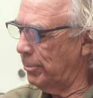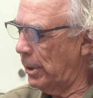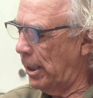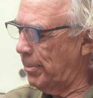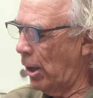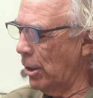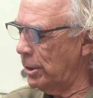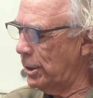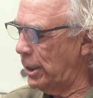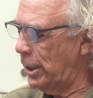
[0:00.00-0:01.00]
I'm
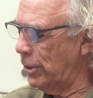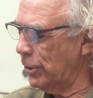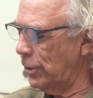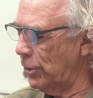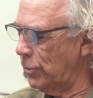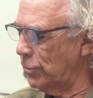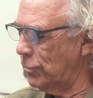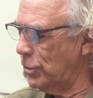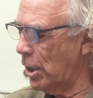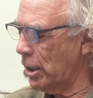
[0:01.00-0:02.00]
heartened to hear you
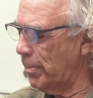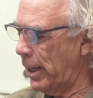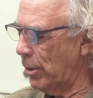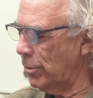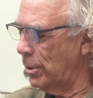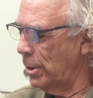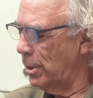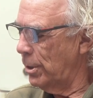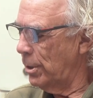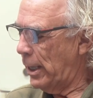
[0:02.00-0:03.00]
talk about
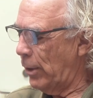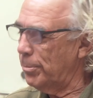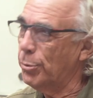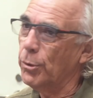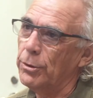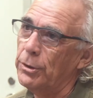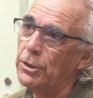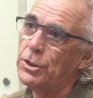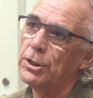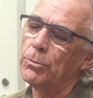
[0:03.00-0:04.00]
how important the
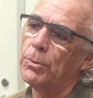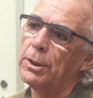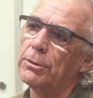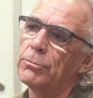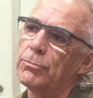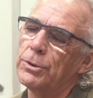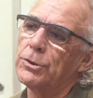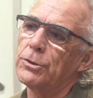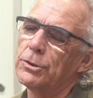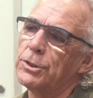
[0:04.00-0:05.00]
Tier 1
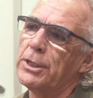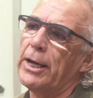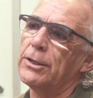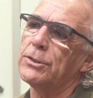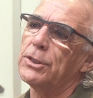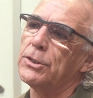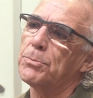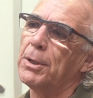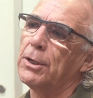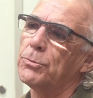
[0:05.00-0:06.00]
research status is,
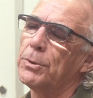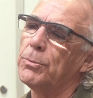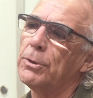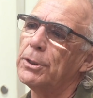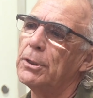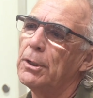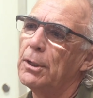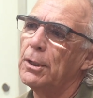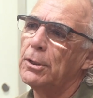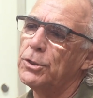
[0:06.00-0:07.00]
because we really
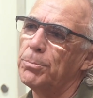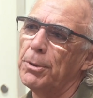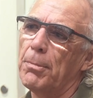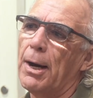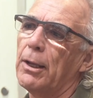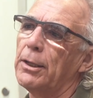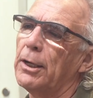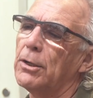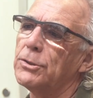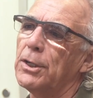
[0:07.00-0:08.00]
should be modeling
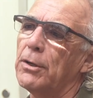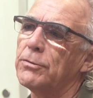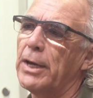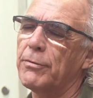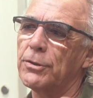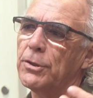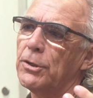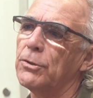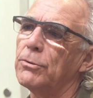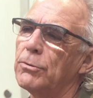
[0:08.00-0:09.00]
ourselves after
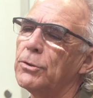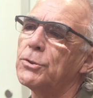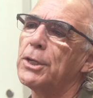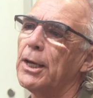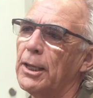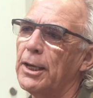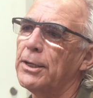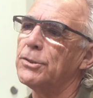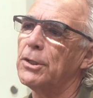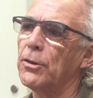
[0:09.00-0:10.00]
the
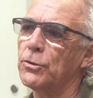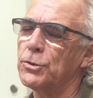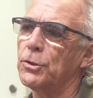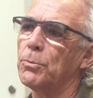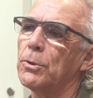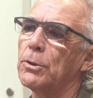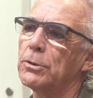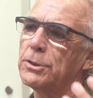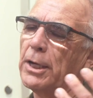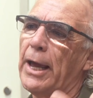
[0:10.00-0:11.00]
UCLAs and others of the
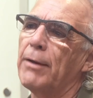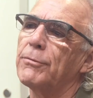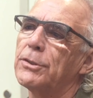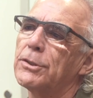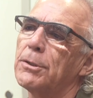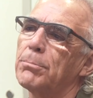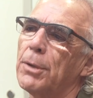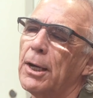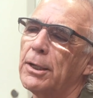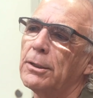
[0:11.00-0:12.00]
world that have these
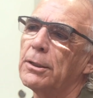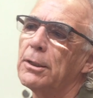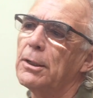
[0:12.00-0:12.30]
combined